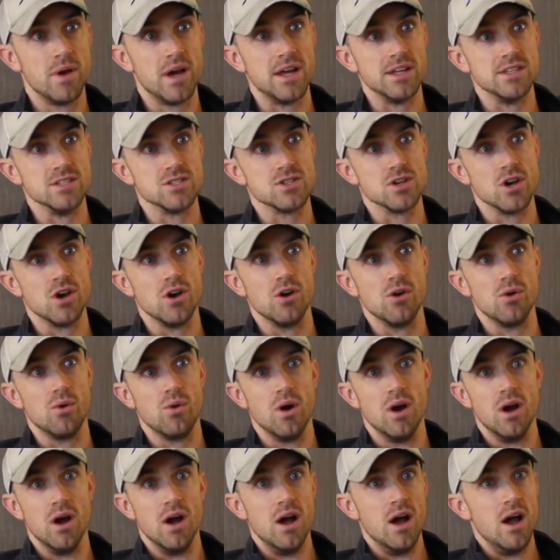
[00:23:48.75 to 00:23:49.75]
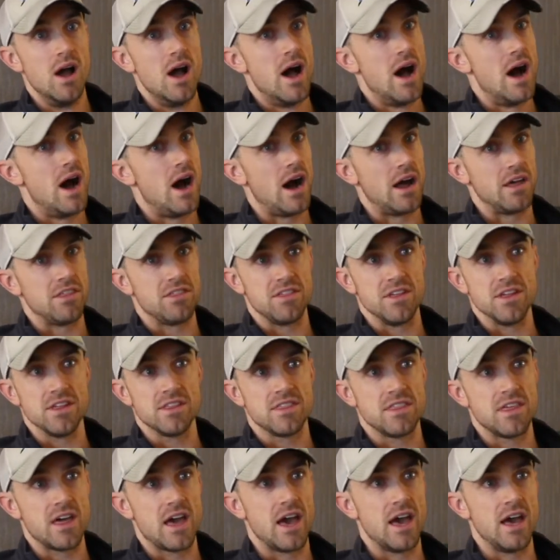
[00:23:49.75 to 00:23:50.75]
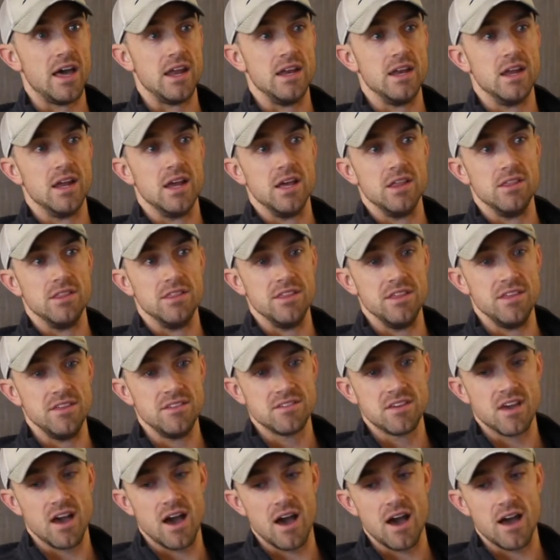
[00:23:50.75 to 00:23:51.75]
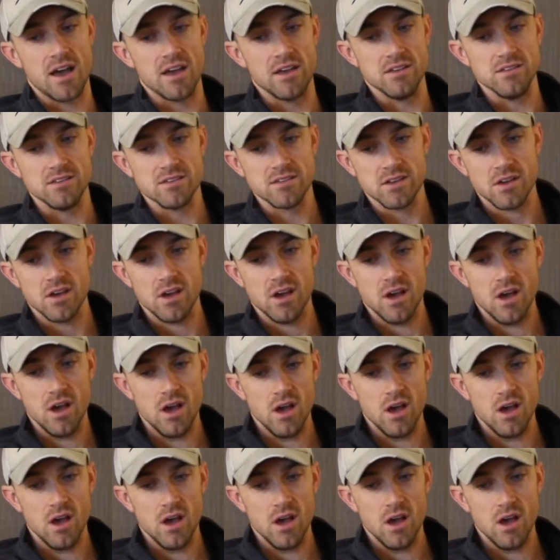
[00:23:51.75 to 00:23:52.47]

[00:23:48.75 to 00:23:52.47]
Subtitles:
And so I think that these guys,